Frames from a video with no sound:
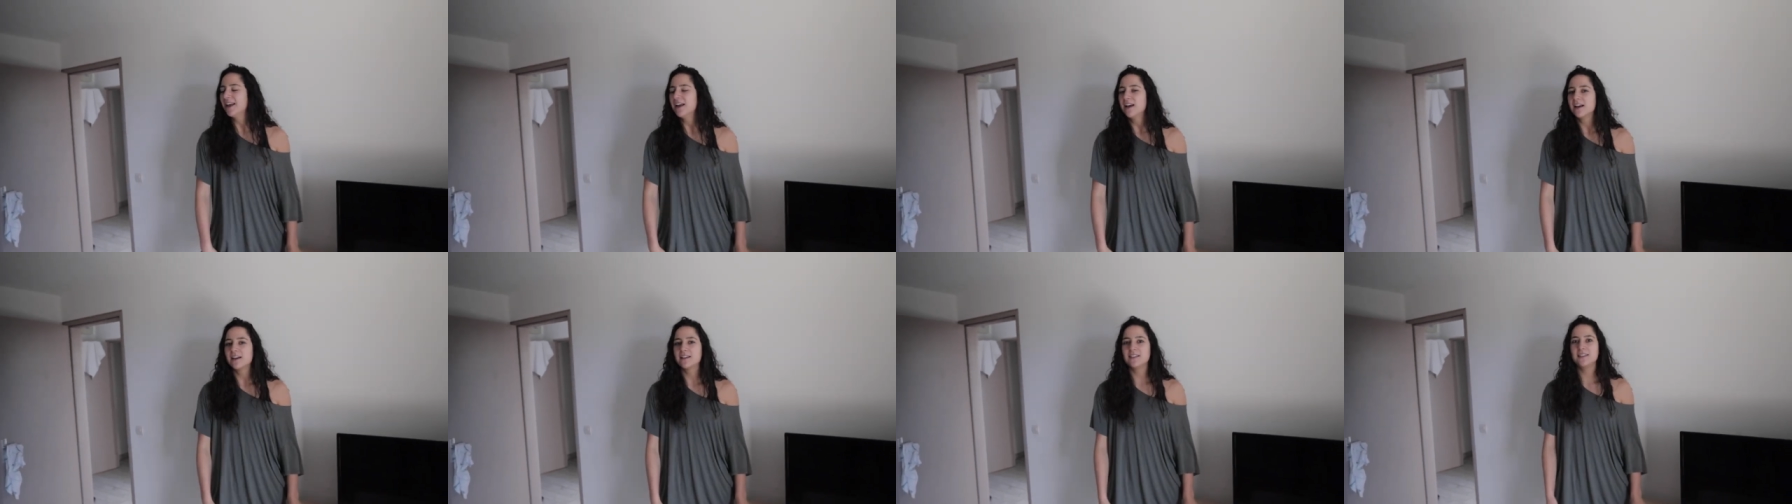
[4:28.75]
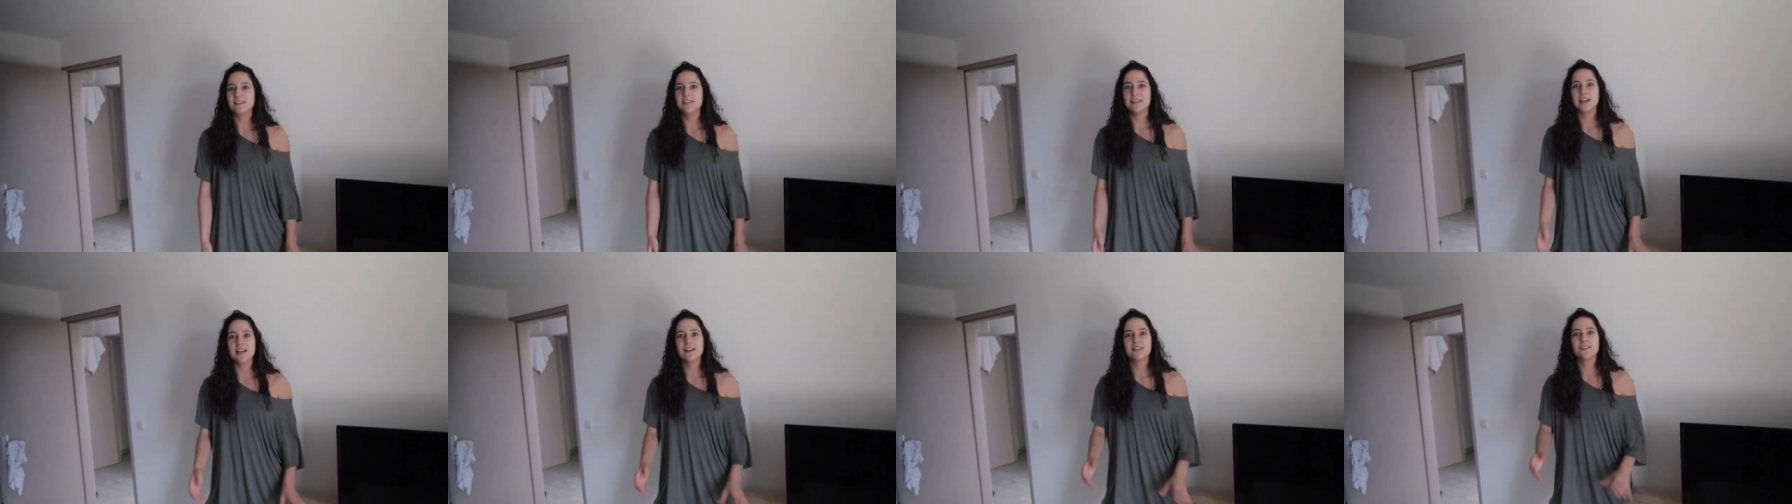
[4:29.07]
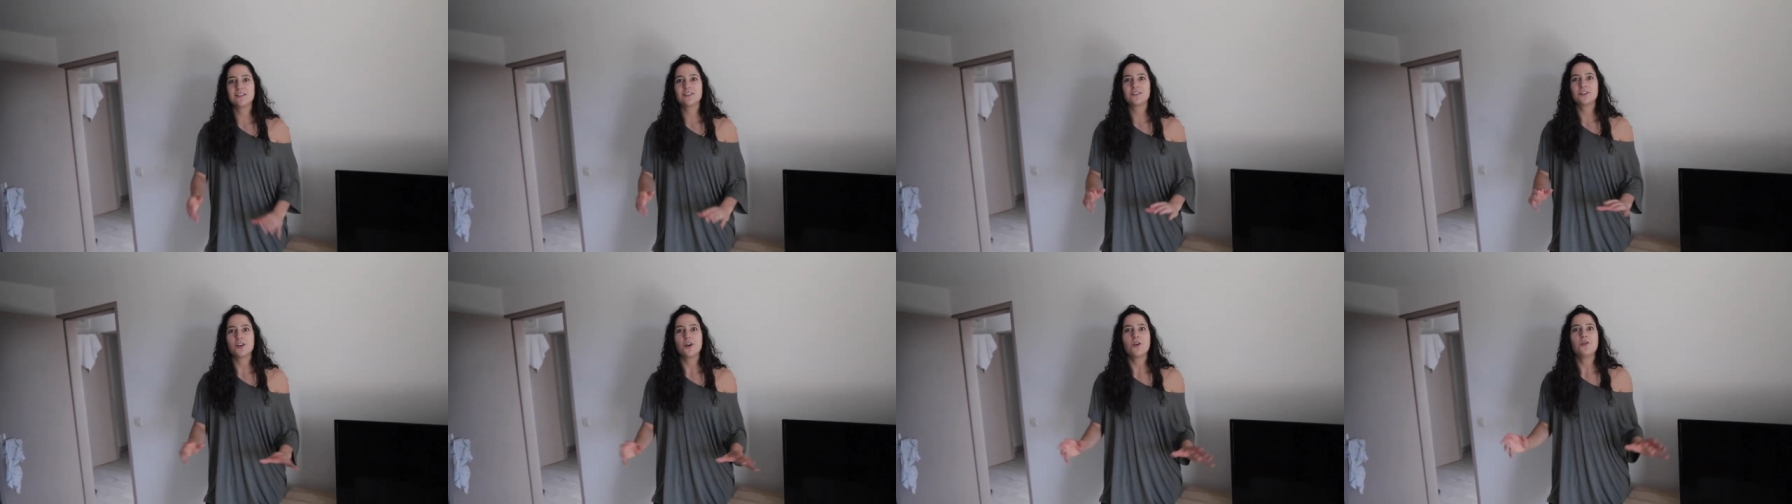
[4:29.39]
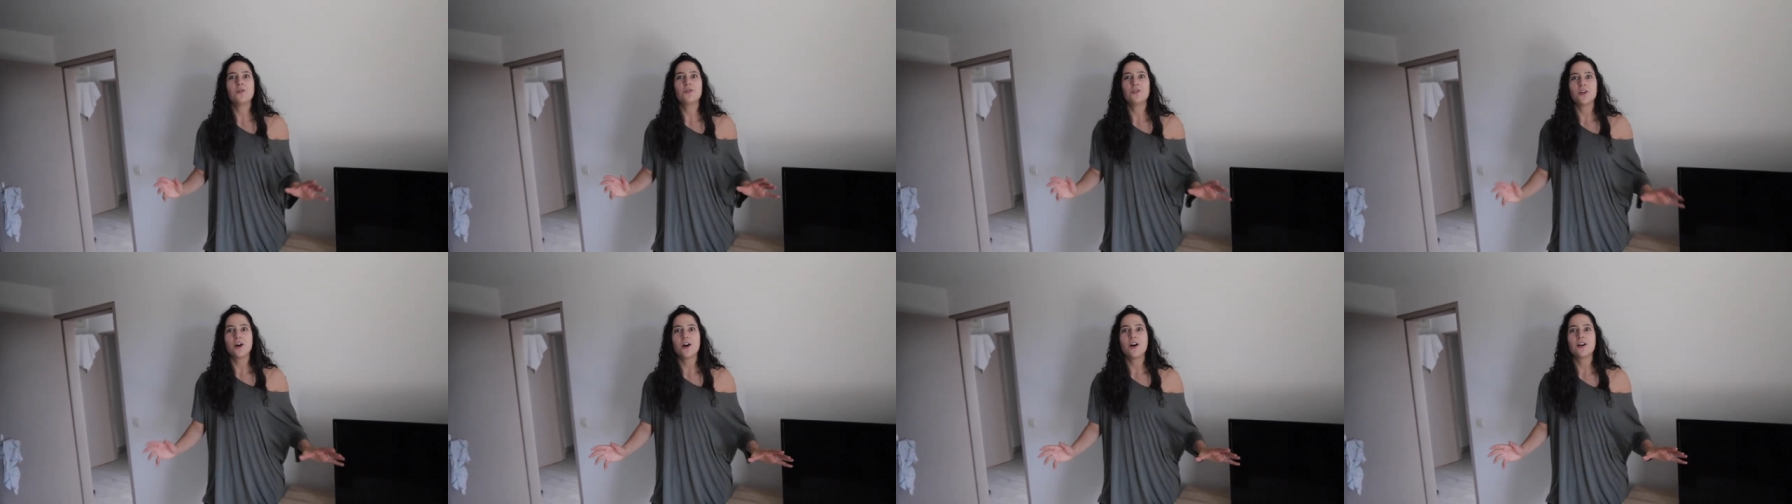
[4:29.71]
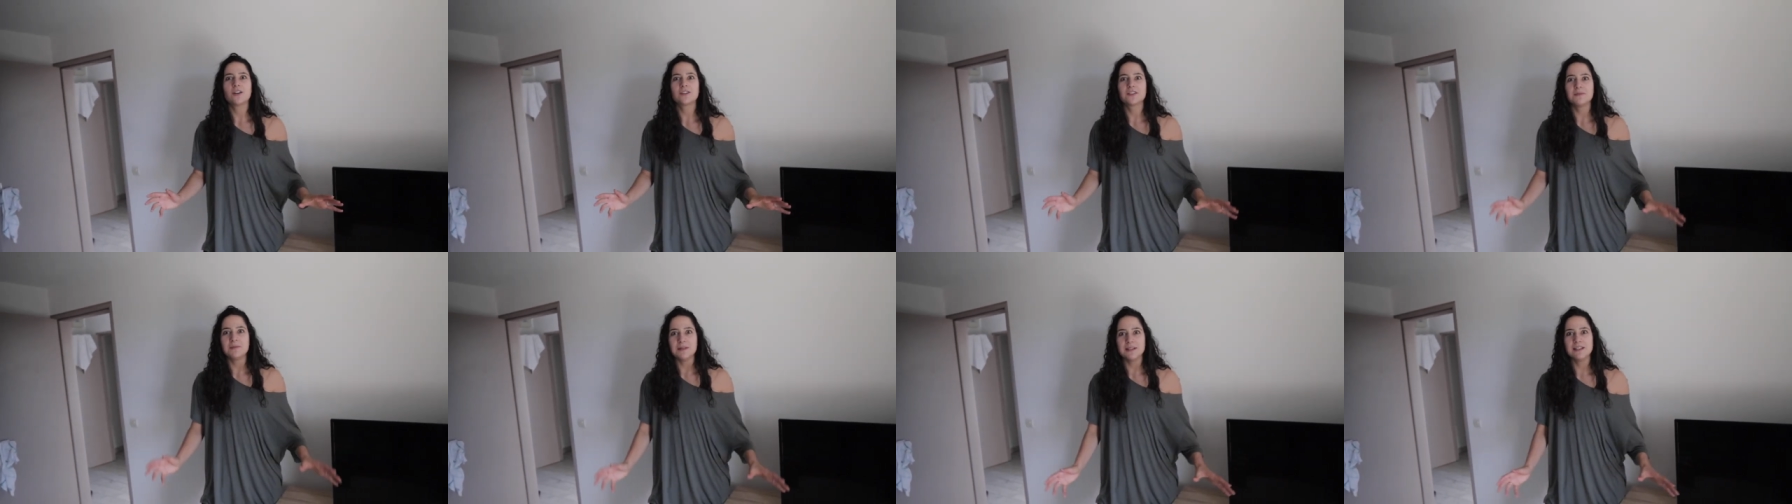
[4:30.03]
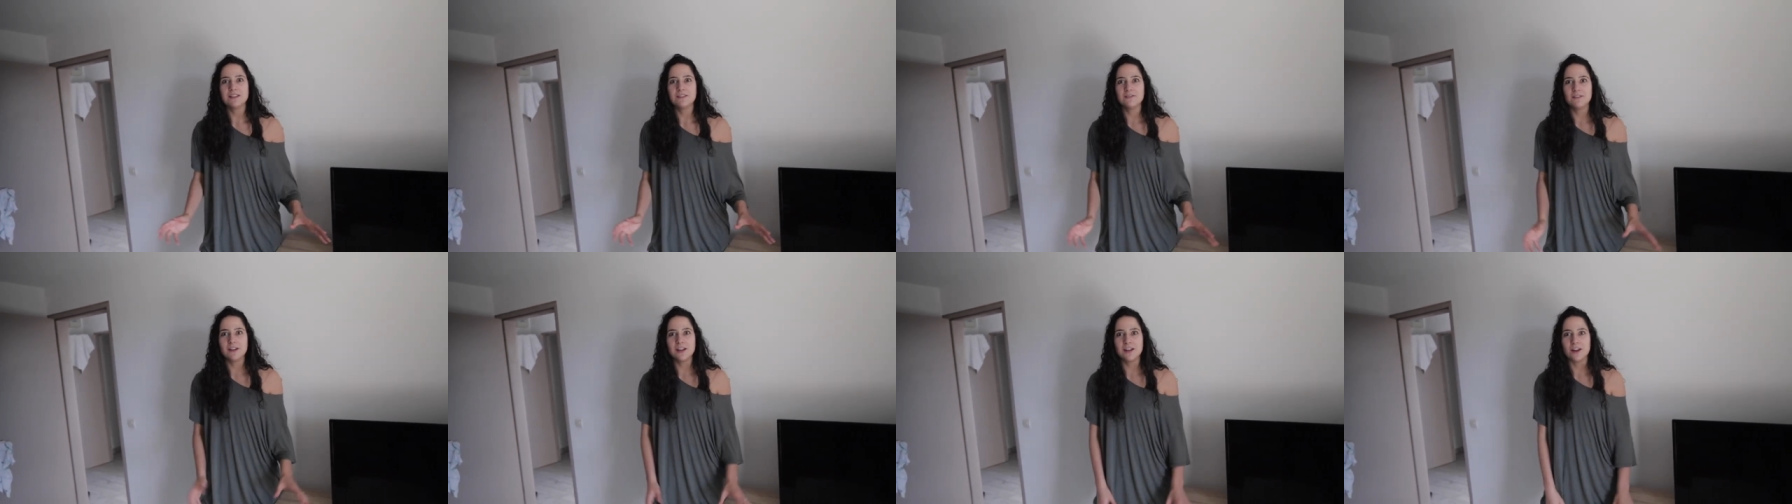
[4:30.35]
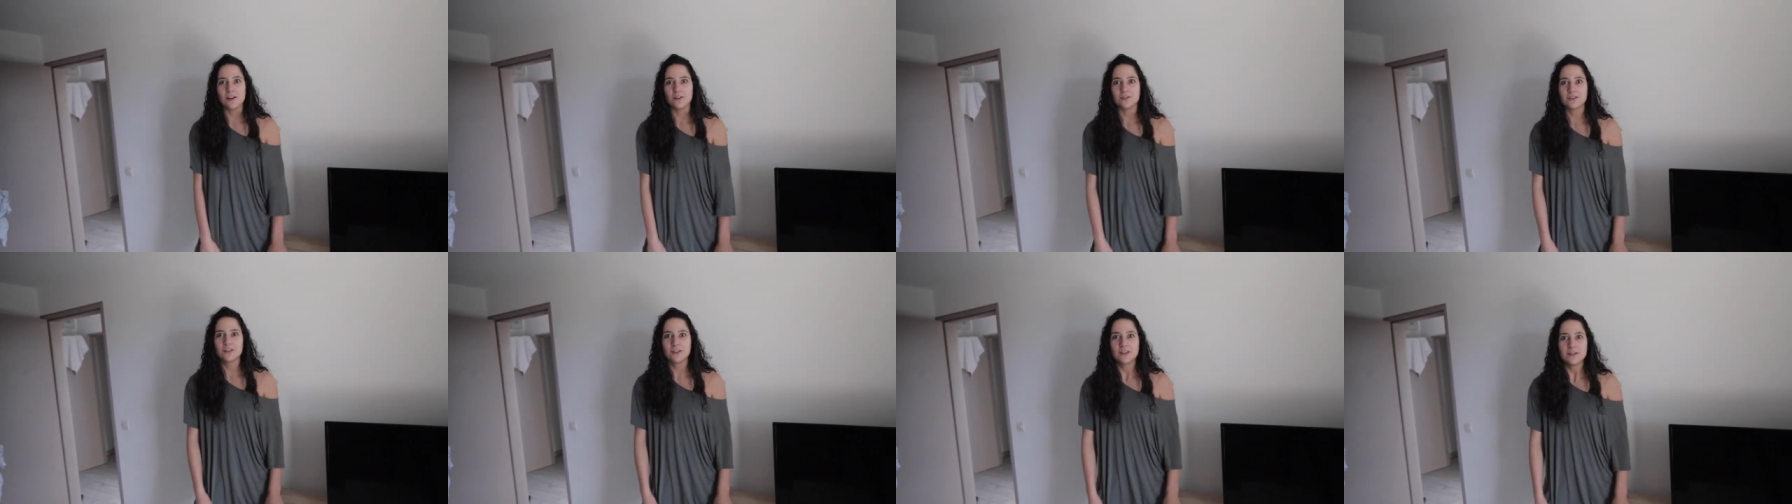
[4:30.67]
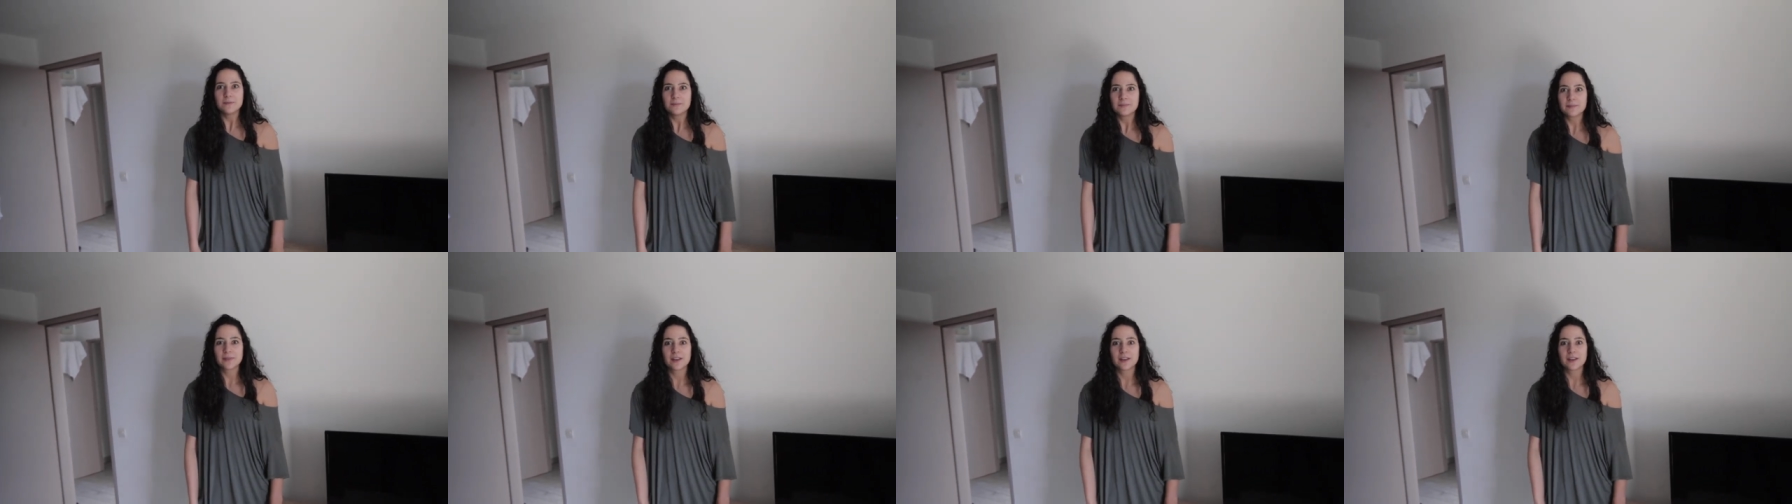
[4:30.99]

Because it takes so long to make these videos.